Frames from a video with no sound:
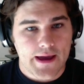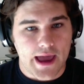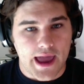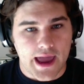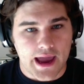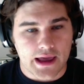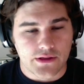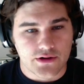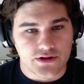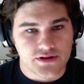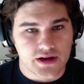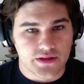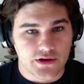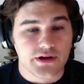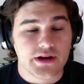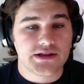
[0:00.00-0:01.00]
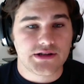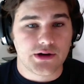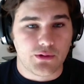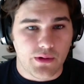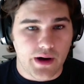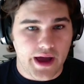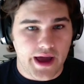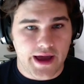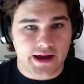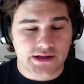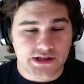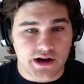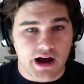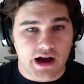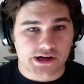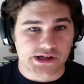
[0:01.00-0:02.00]
there is a way
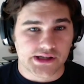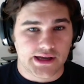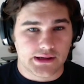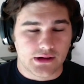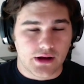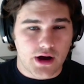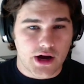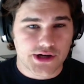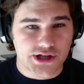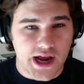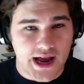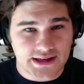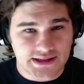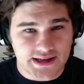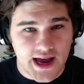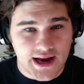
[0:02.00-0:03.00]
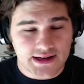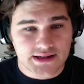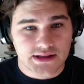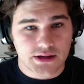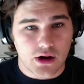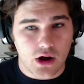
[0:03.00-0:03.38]
to actually launch SX